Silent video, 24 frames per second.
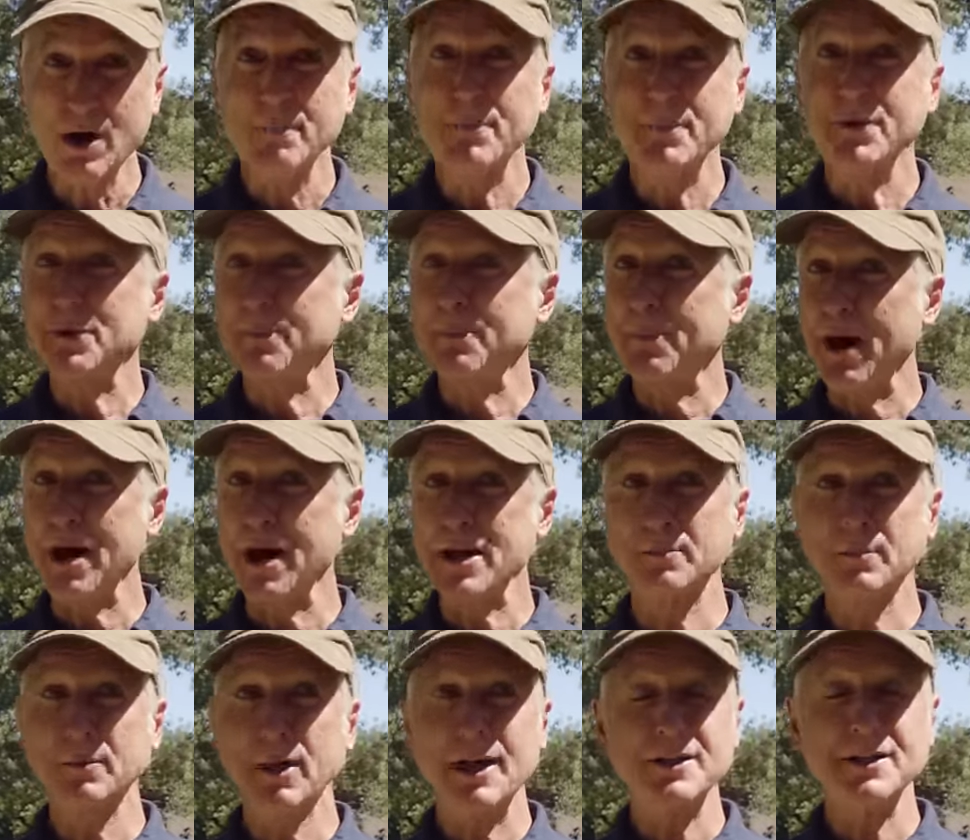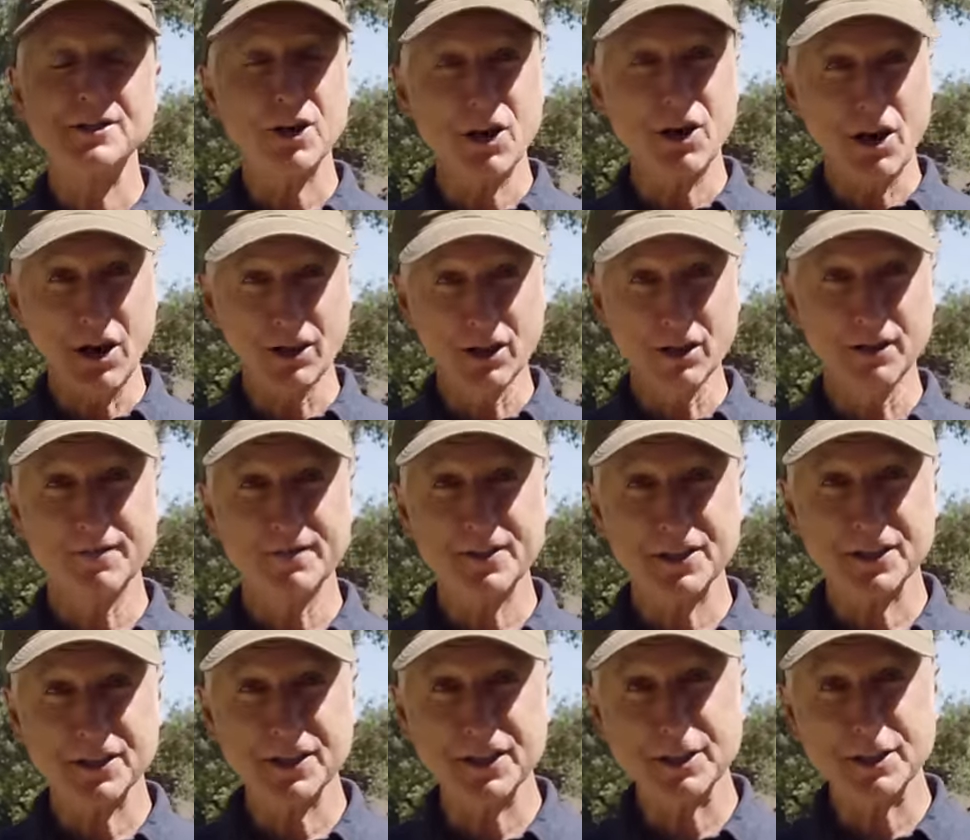But the bottom line to all of
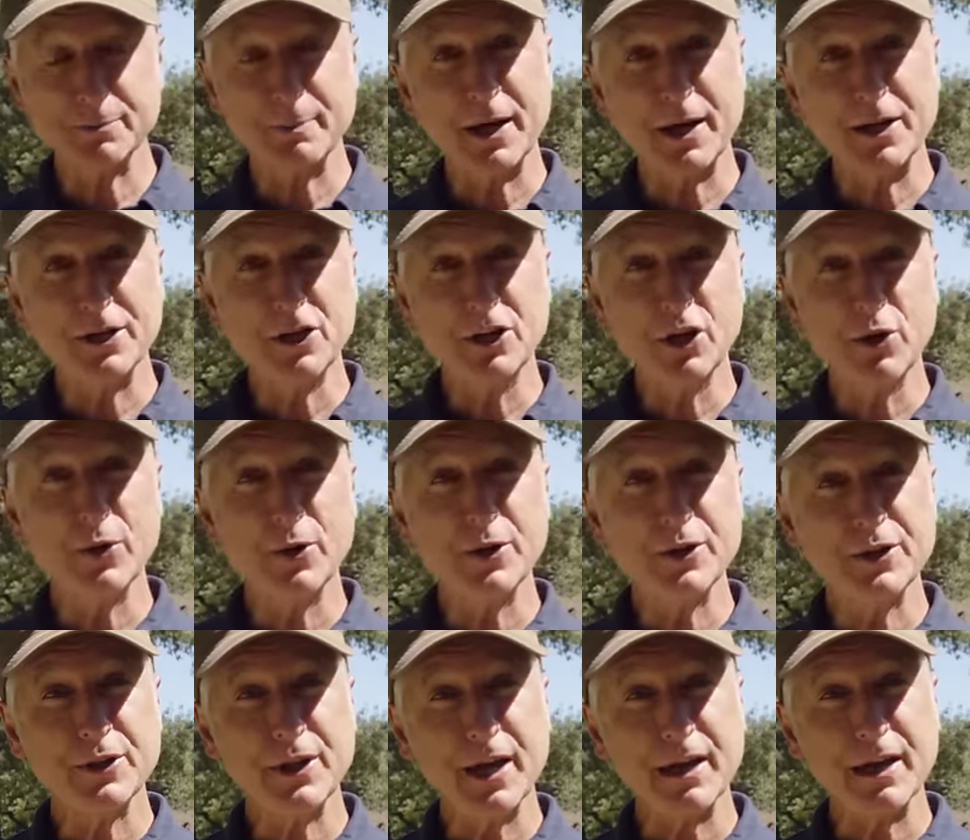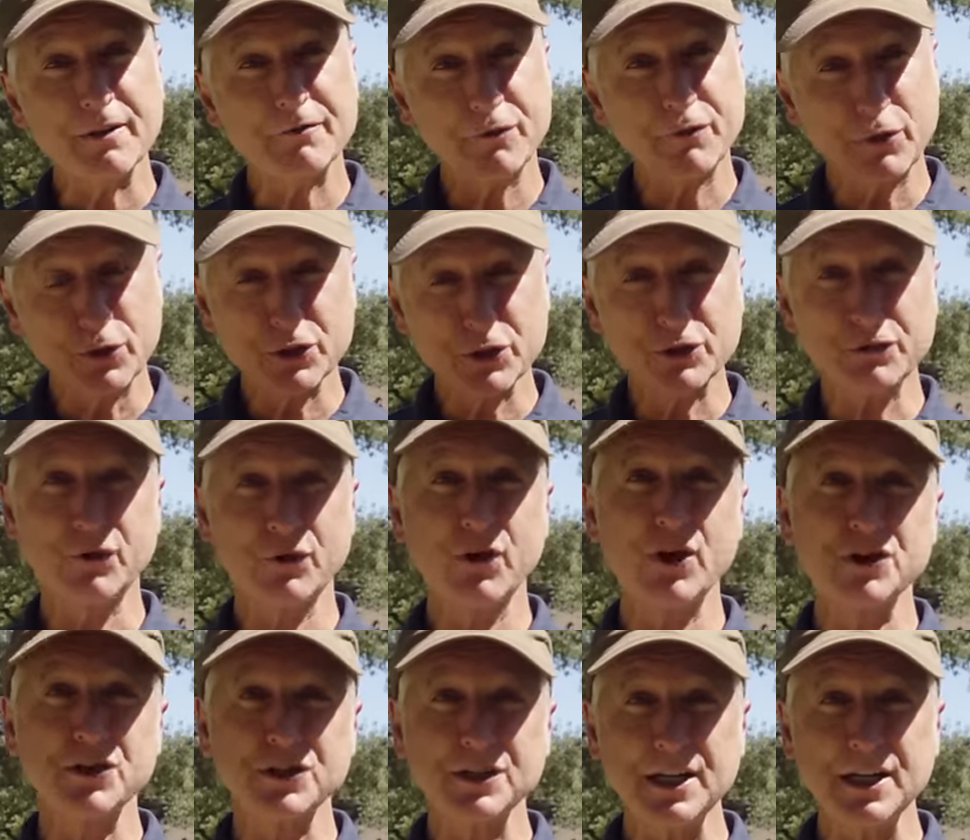this is, by knowing that first
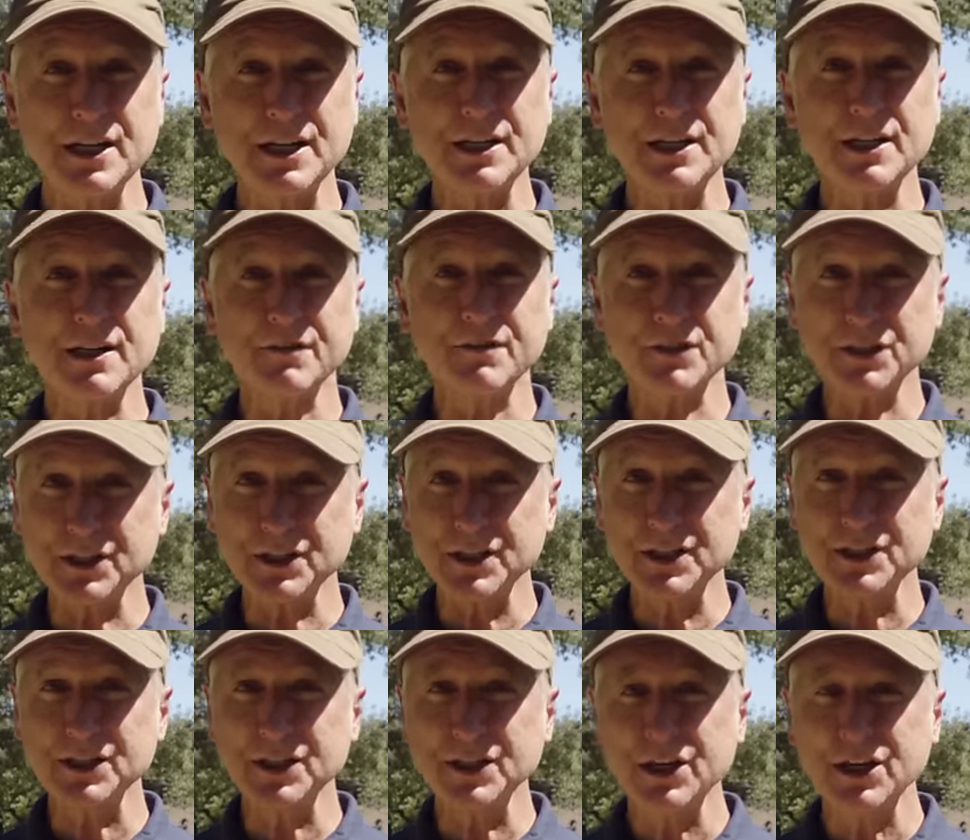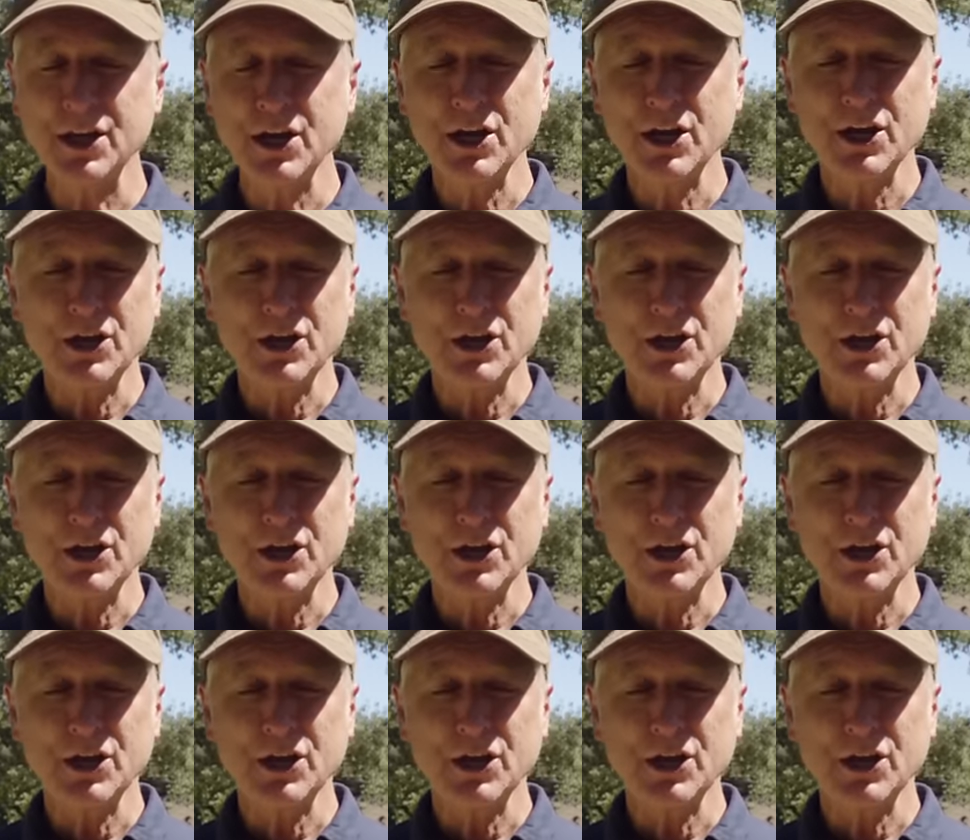frost date of the season,